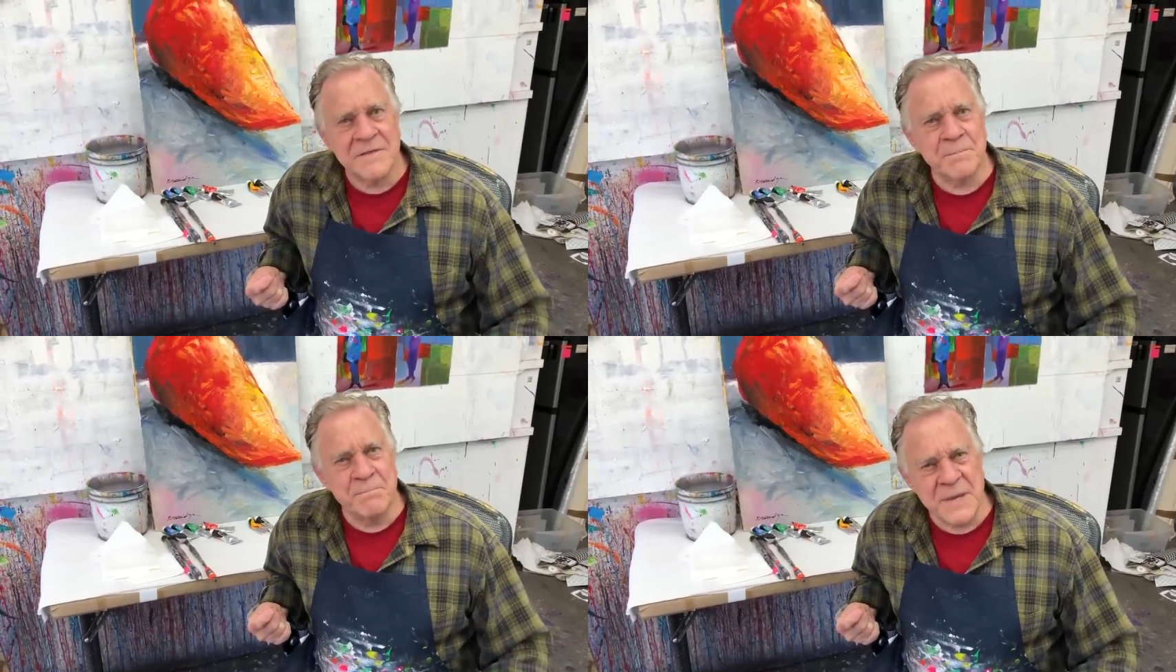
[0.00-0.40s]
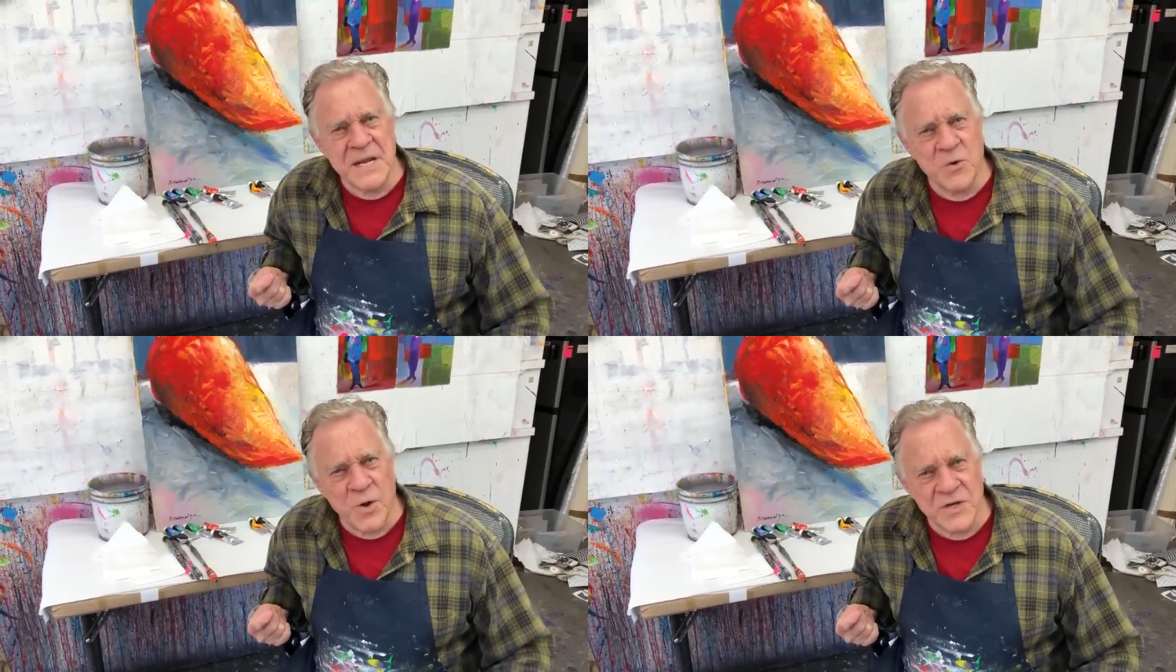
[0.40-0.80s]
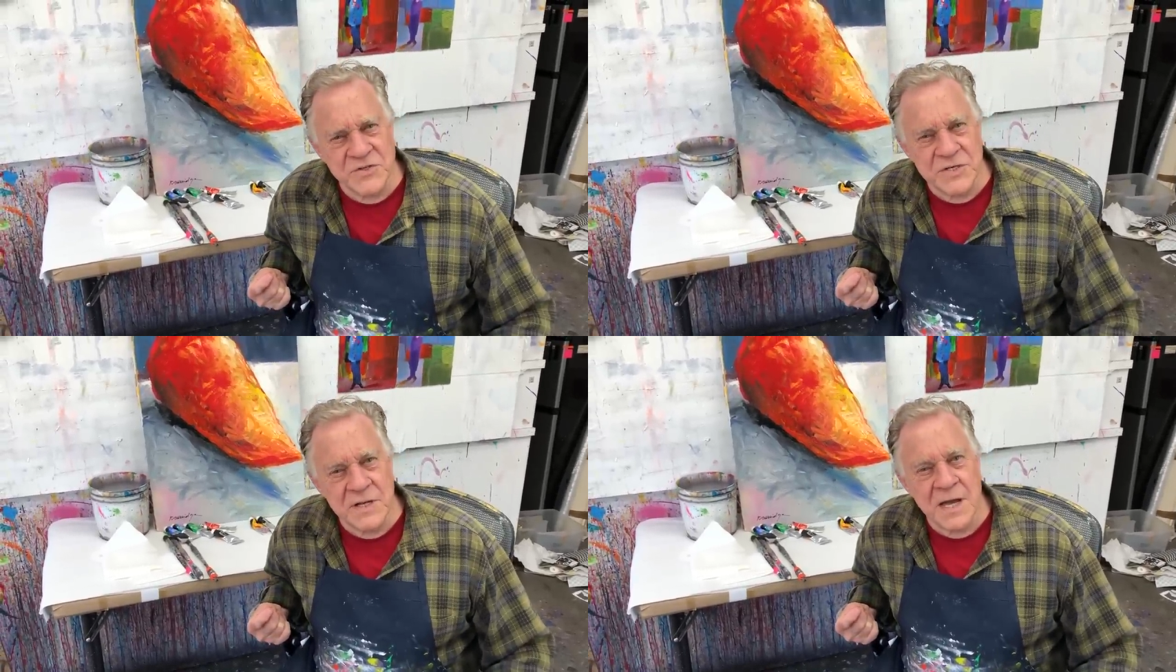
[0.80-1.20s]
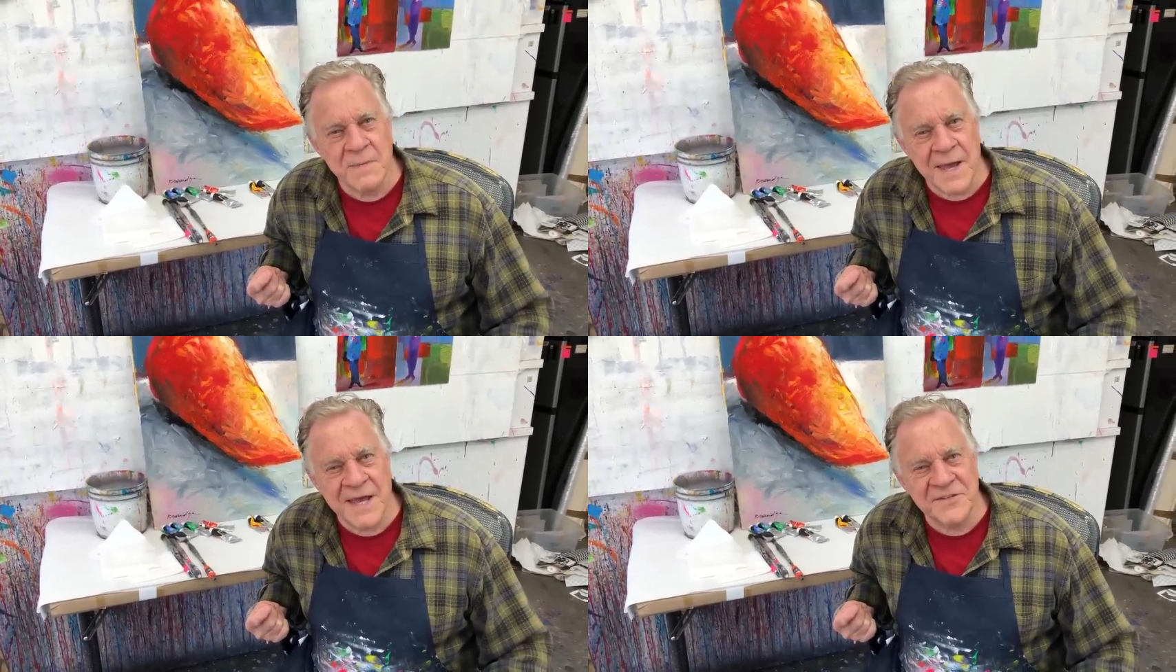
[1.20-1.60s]
the big question
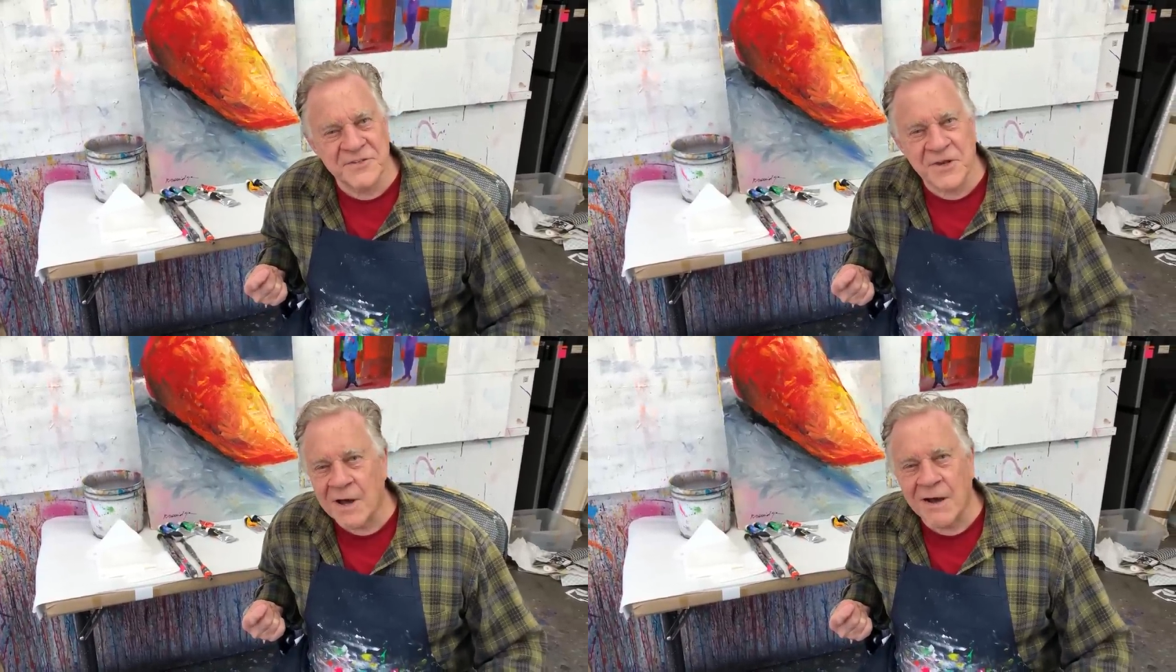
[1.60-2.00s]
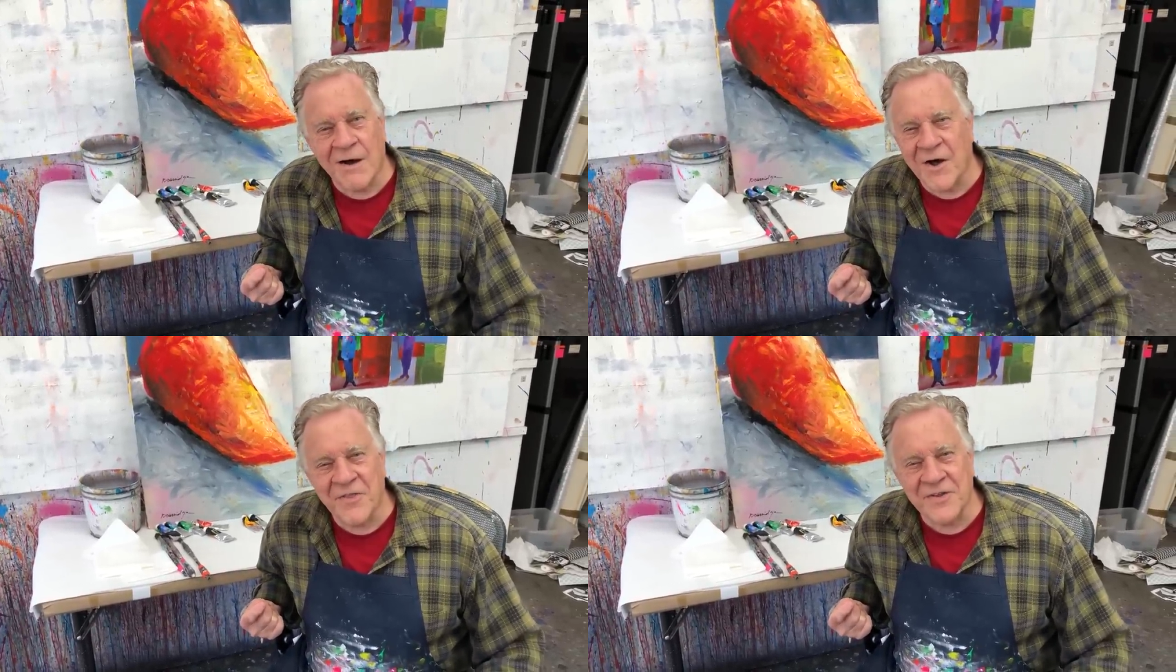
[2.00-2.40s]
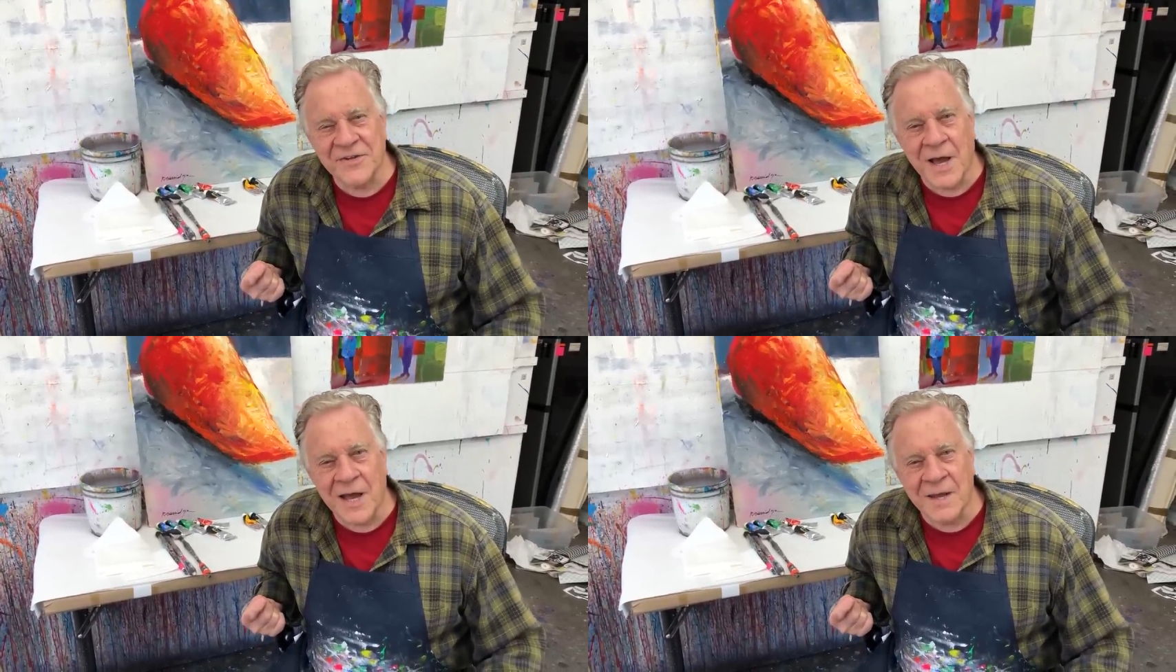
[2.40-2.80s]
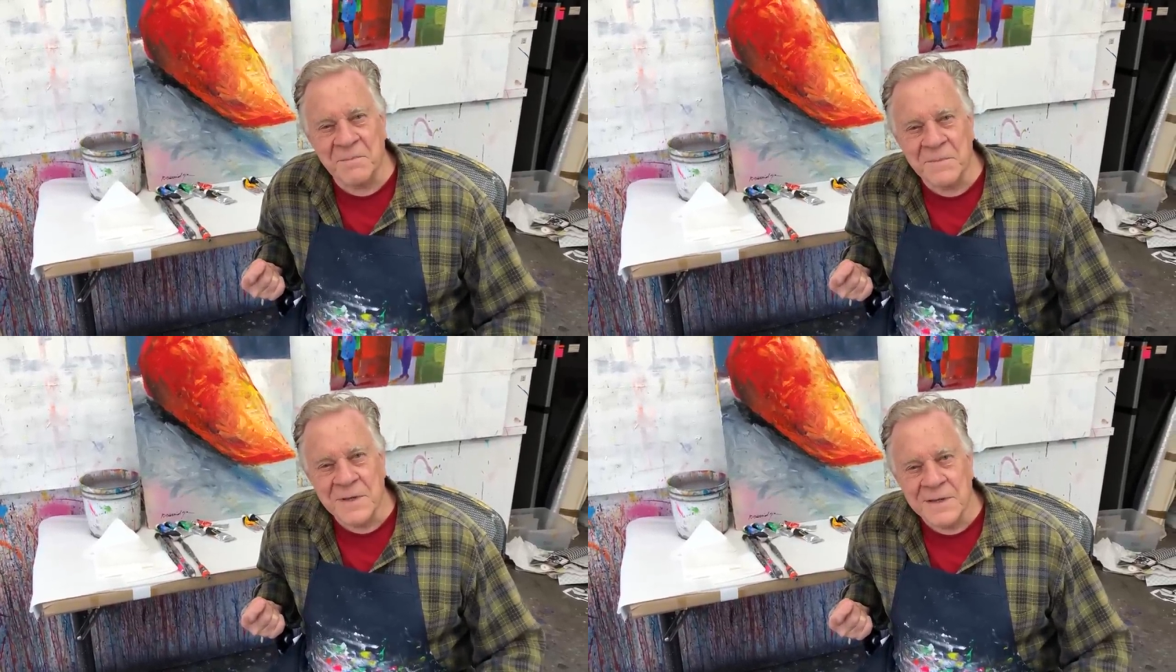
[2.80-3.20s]
I'm asked all the time.